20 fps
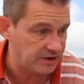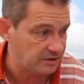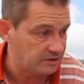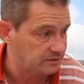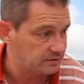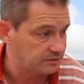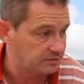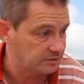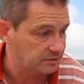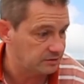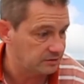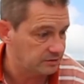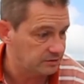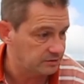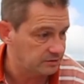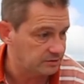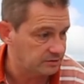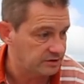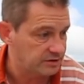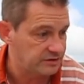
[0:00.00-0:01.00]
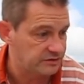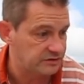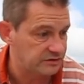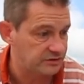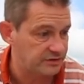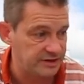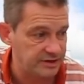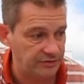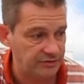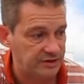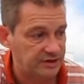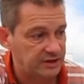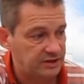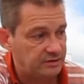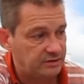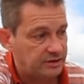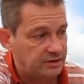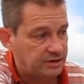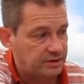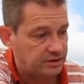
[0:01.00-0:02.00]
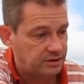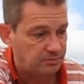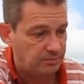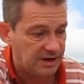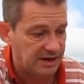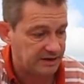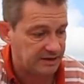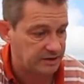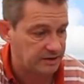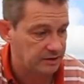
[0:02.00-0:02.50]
Oh, no, I can't find anything in the bag?